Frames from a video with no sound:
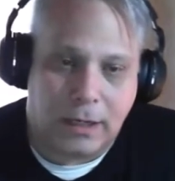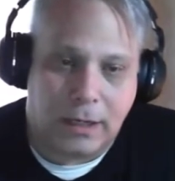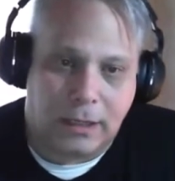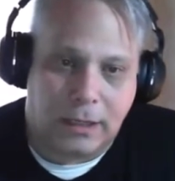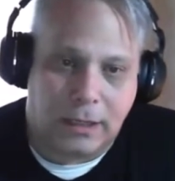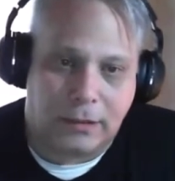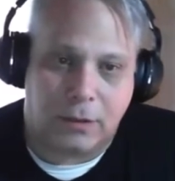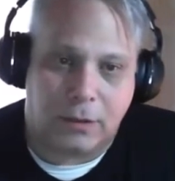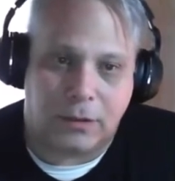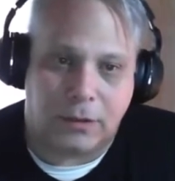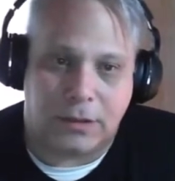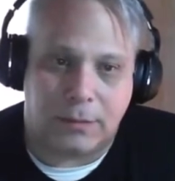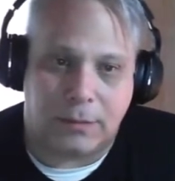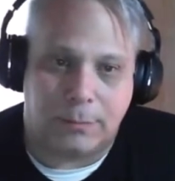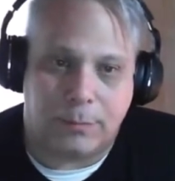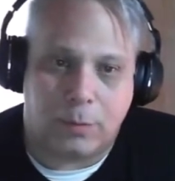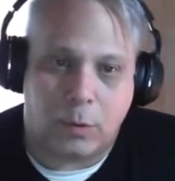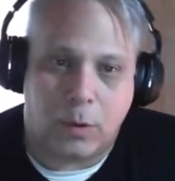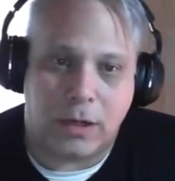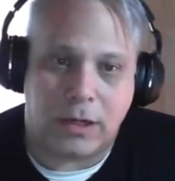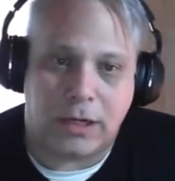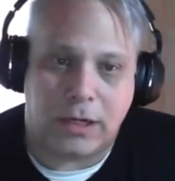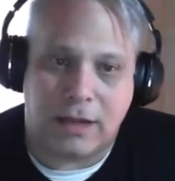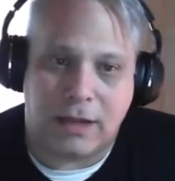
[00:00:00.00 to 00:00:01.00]
So it's
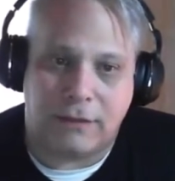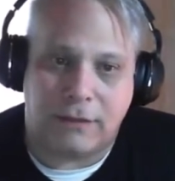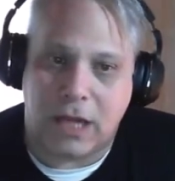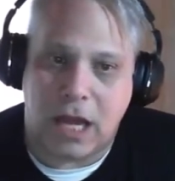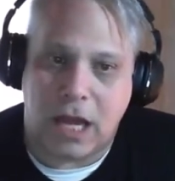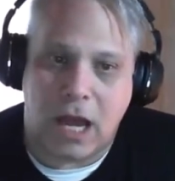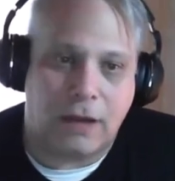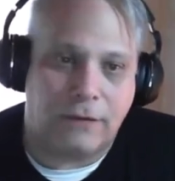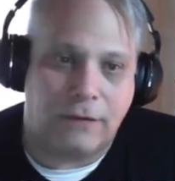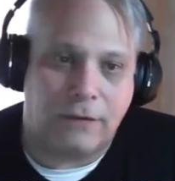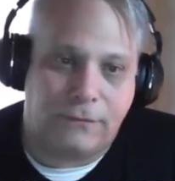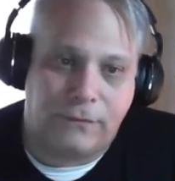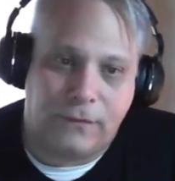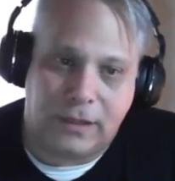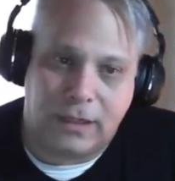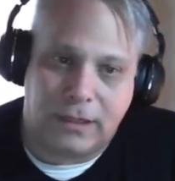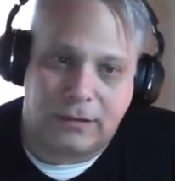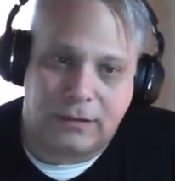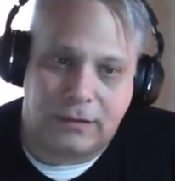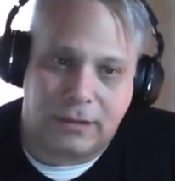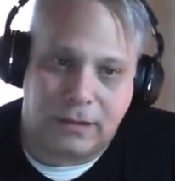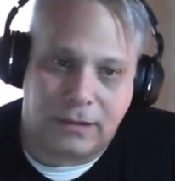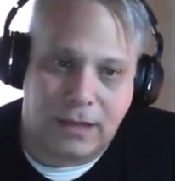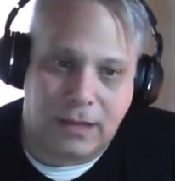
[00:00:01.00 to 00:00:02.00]
important to have
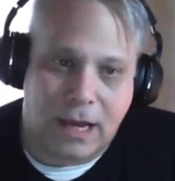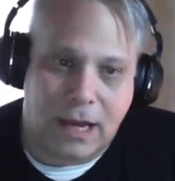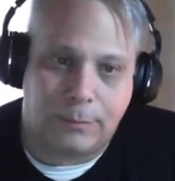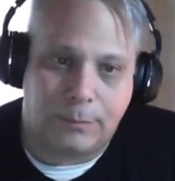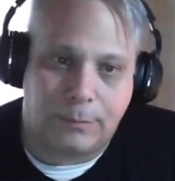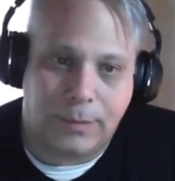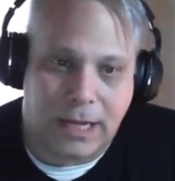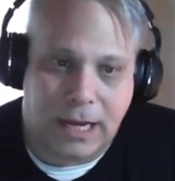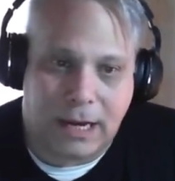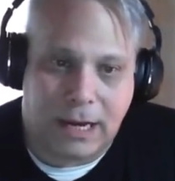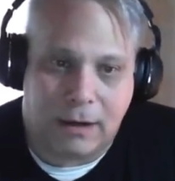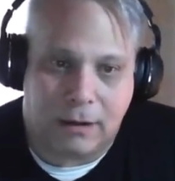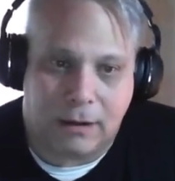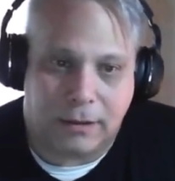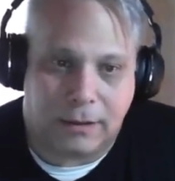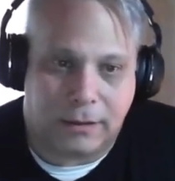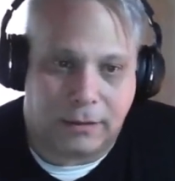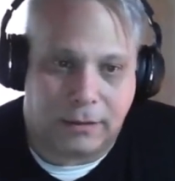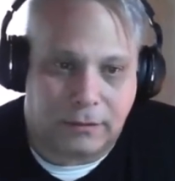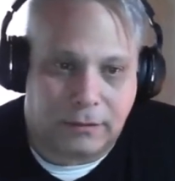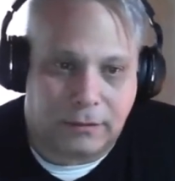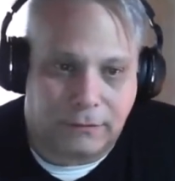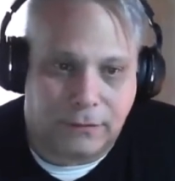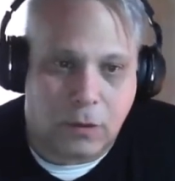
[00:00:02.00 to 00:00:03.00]
confidence and not be
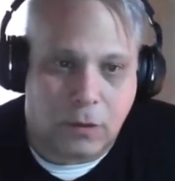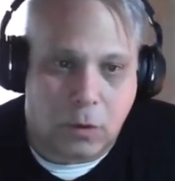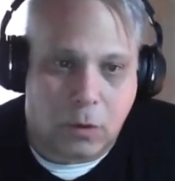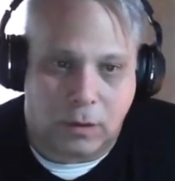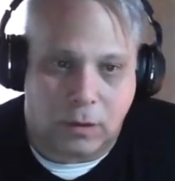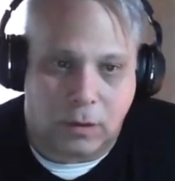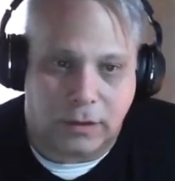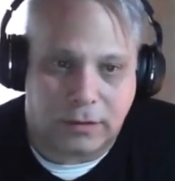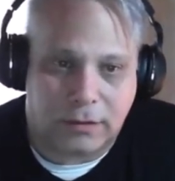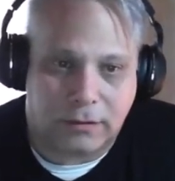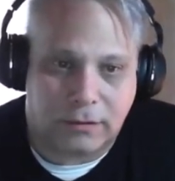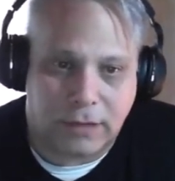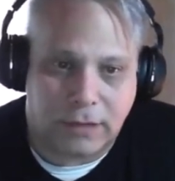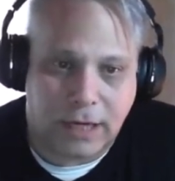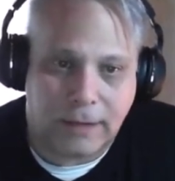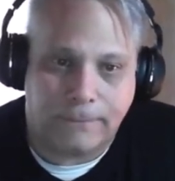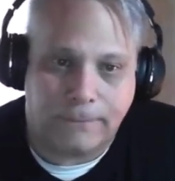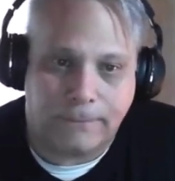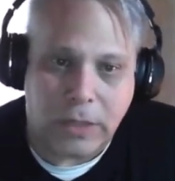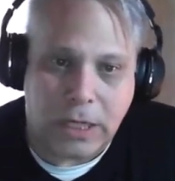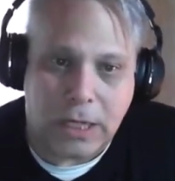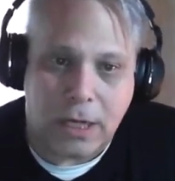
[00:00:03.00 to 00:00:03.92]
arrogant, of course, right?